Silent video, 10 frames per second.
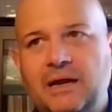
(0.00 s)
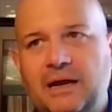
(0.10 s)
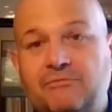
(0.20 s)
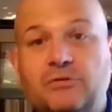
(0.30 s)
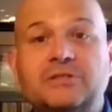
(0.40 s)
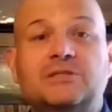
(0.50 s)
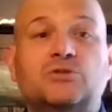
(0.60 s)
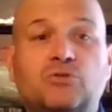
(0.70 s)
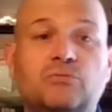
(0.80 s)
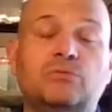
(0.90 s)
Uh, for
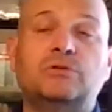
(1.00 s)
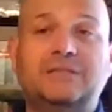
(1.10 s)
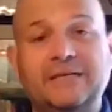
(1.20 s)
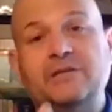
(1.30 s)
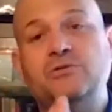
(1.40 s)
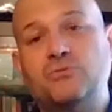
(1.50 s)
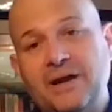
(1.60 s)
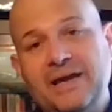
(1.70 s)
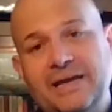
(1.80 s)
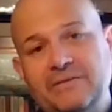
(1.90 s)
instance, gr dig a new
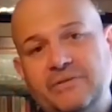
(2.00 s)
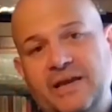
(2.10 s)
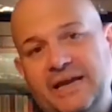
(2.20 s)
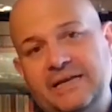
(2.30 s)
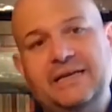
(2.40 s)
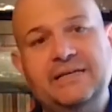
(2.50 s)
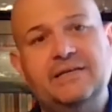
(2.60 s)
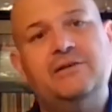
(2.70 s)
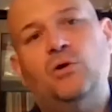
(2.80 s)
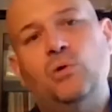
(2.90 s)
grave and hit
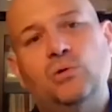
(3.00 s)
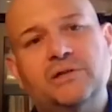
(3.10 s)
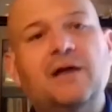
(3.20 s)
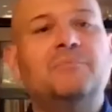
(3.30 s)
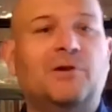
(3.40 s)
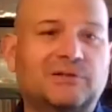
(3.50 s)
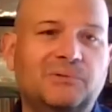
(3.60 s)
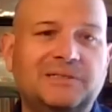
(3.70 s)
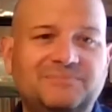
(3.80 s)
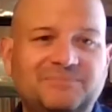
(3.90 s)
an old unmarked
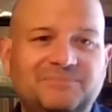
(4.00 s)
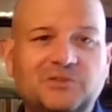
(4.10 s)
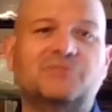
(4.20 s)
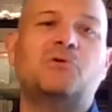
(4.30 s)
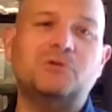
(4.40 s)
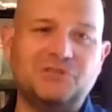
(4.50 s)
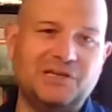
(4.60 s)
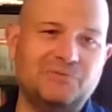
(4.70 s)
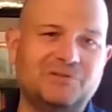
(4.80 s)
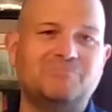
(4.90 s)
one, which of course
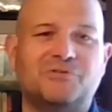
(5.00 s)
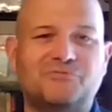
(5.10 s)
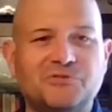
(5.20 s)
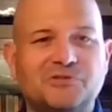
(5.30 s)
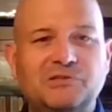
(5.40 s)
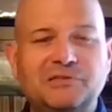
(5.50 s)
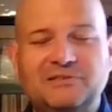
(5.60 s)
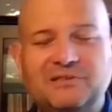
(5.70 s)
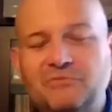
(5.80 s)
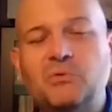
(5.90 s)
they would prefer to
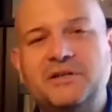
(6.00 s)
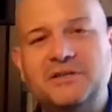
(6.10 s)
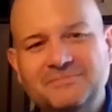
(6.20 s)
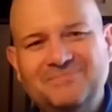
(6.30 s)
avoid.